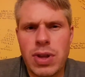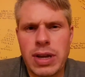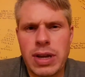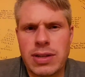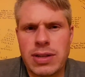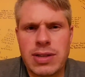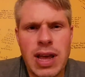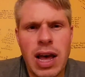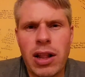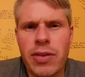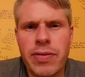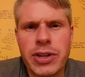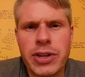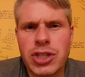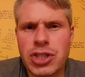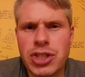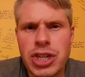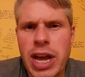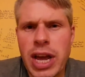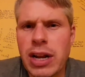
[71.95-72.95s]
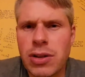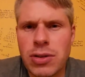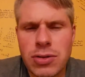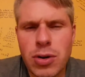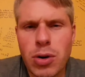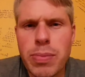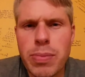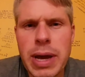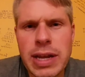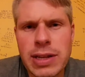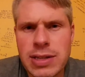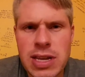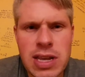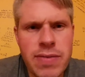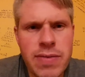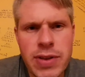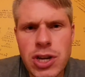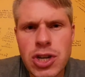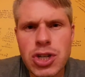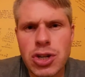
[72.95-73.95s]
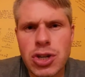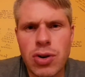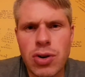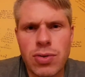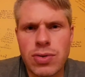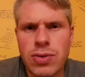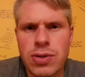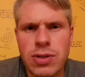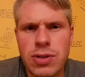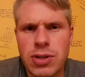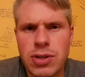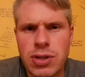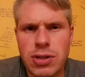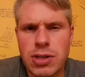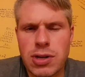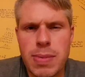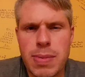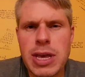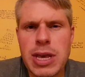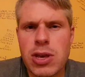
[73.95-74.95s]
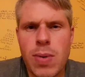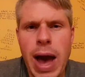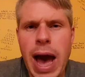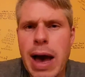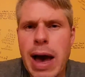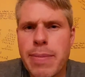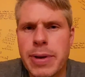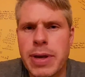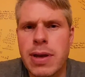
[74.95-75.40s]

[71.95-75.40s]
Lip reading: Television channels don't make TV shows to make you happy.